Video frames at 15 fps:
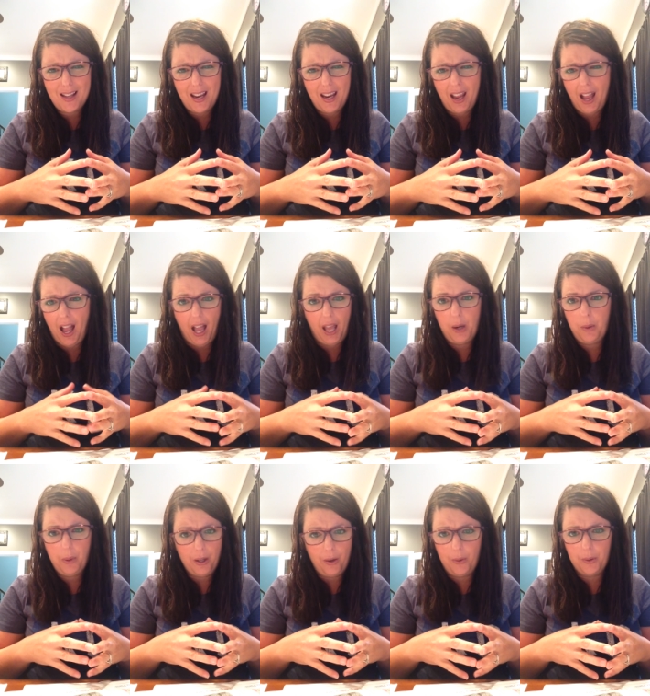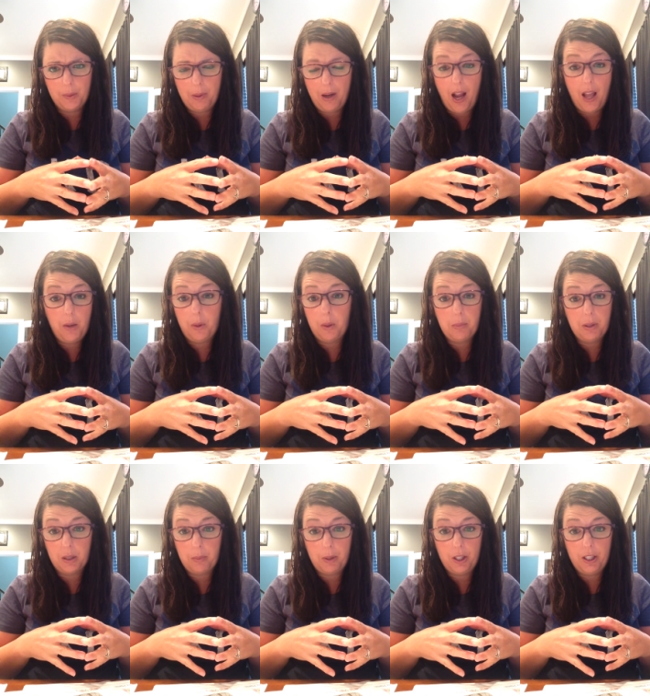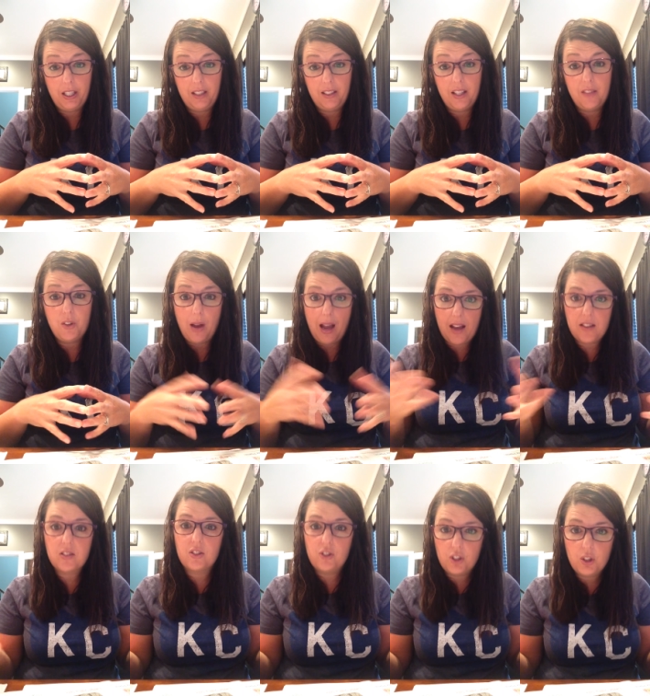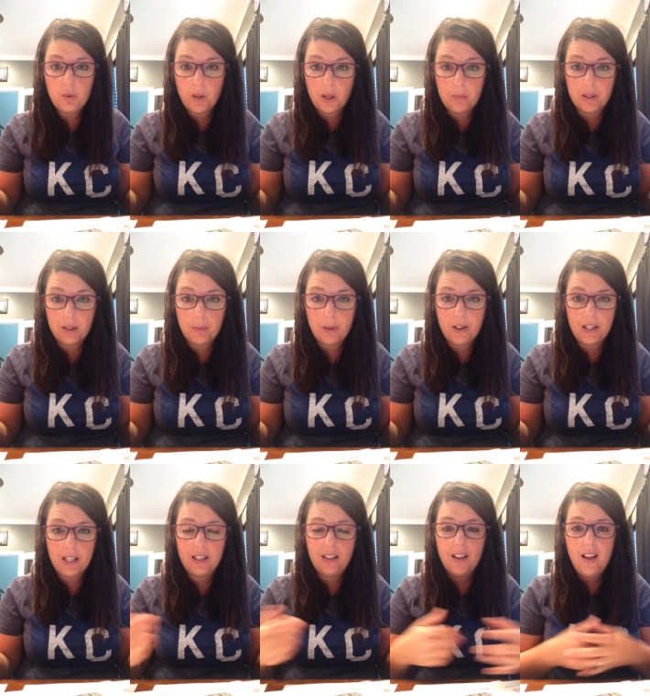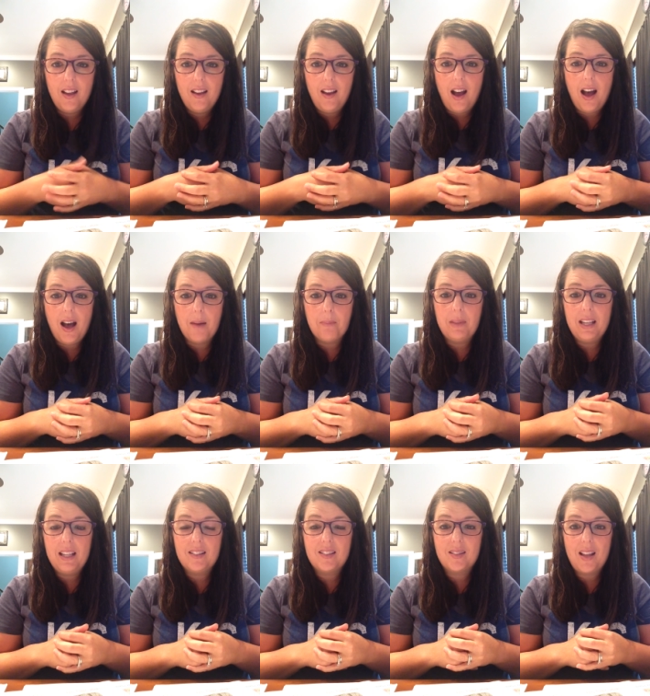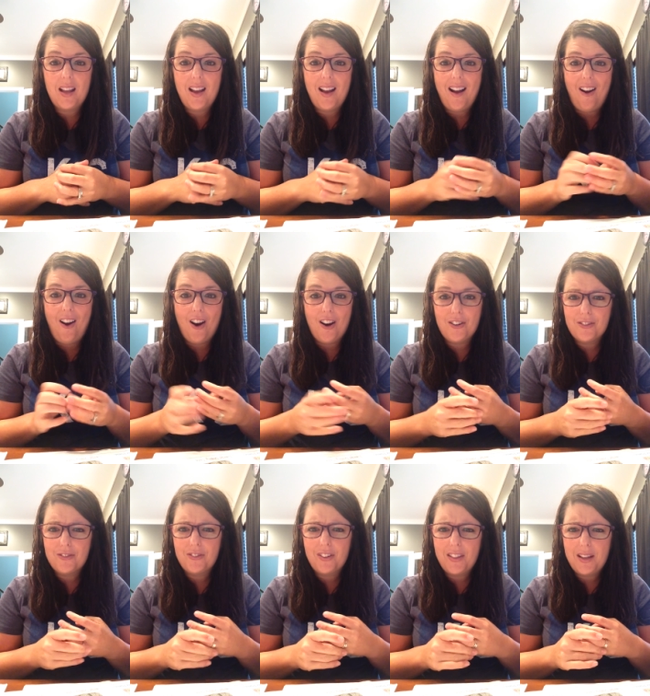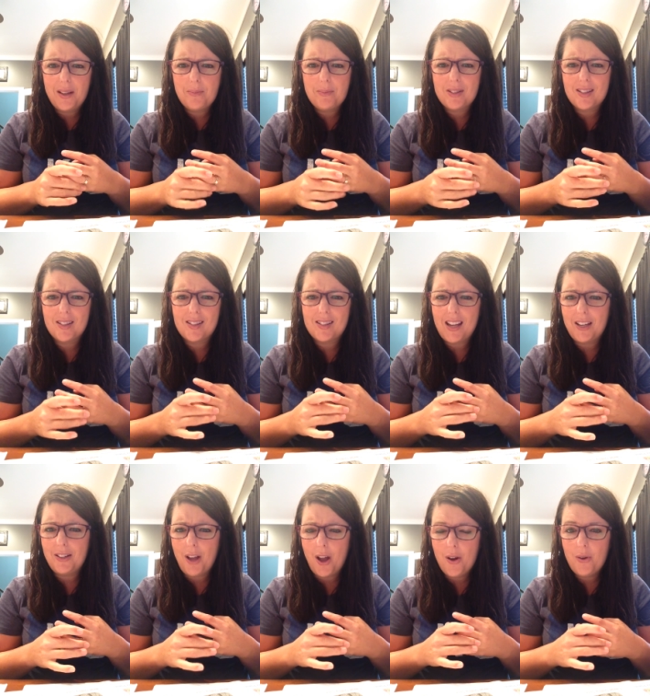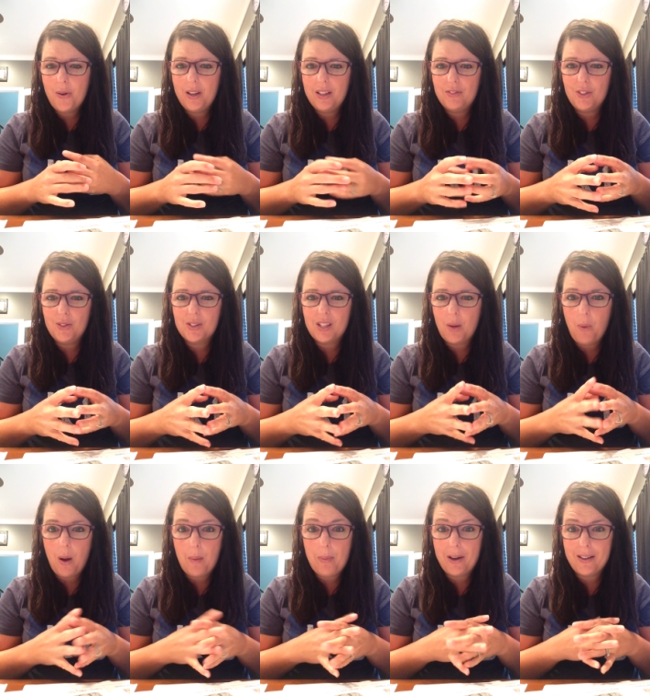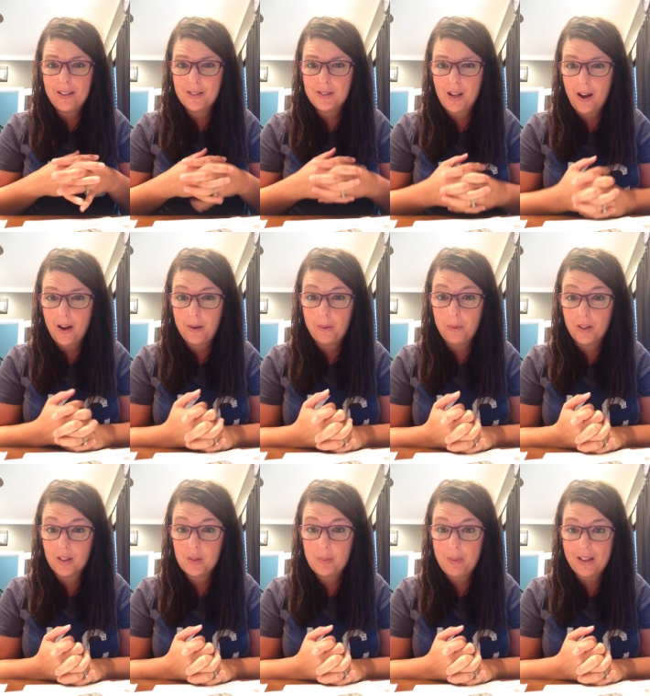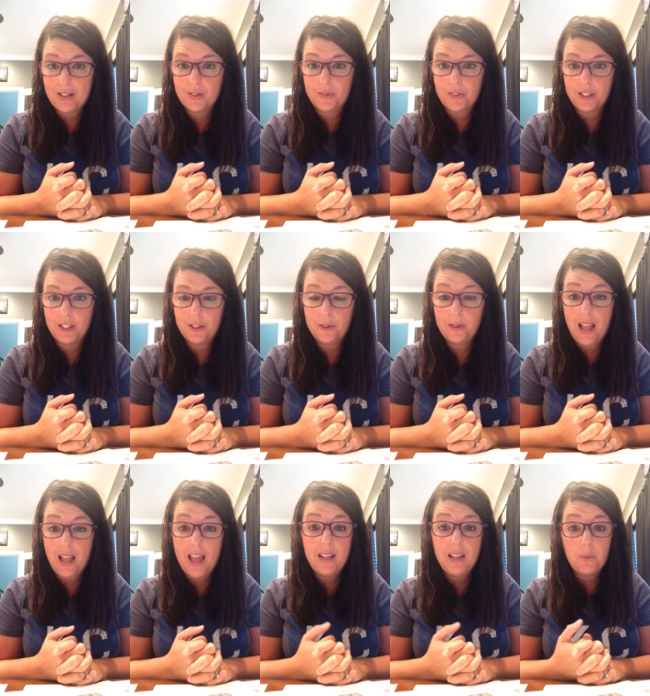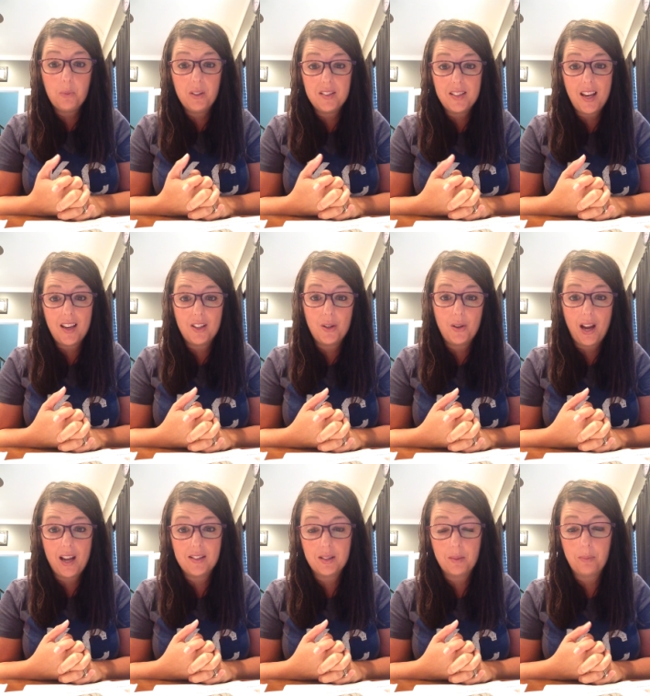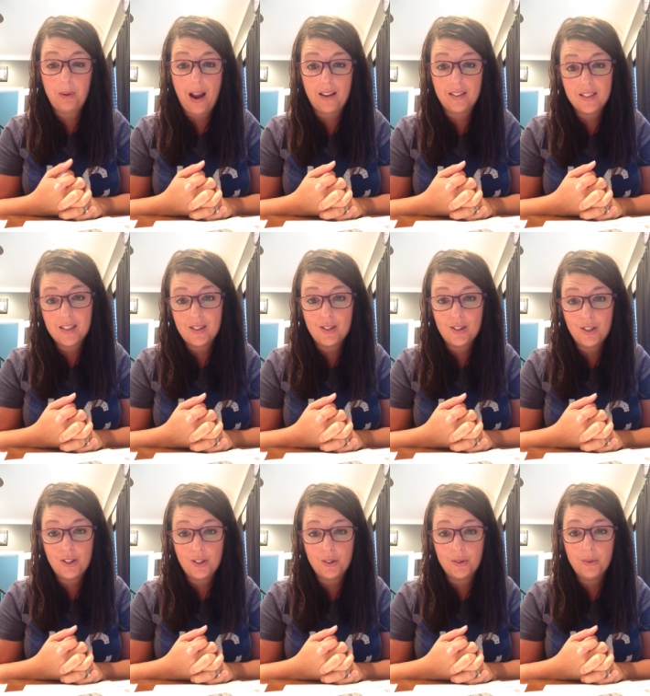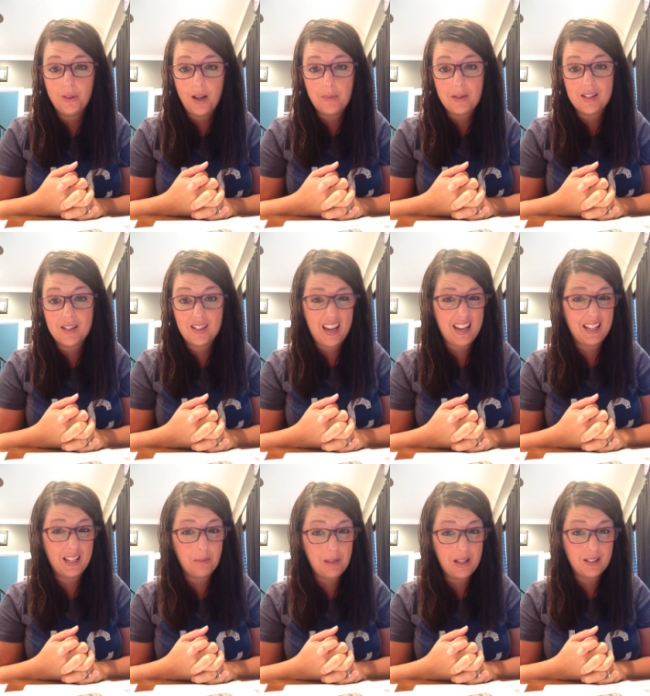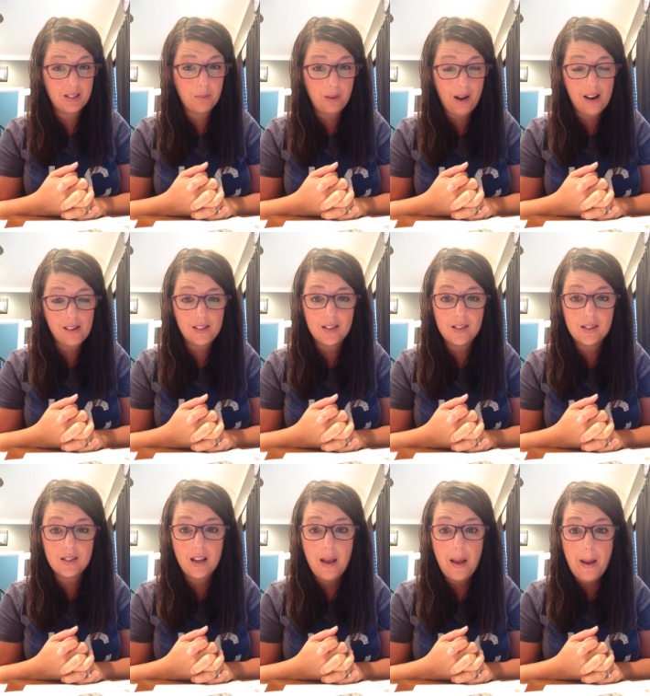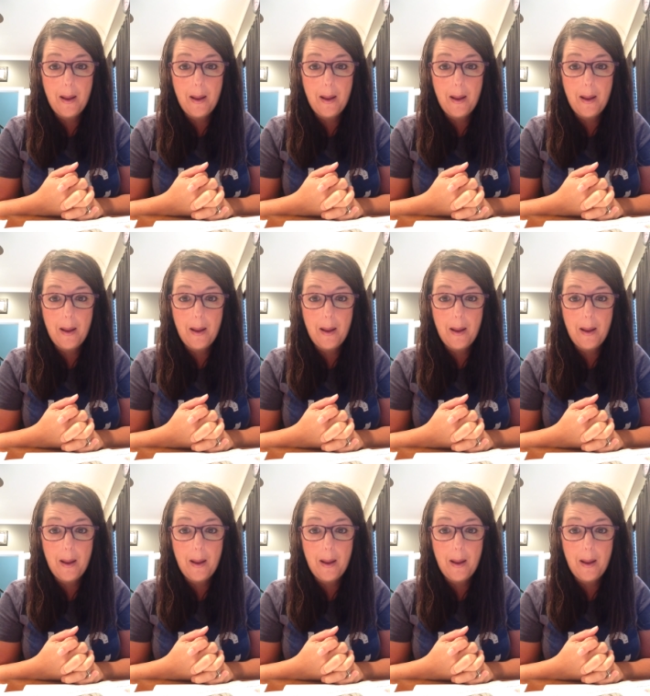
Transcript: say i don't want to hold a i don't want to book a party if you ask do you want to book a party um, it's harder for them to say no if you say what party style works best for you and it will take you guys some practice to do um, it's taking me some practice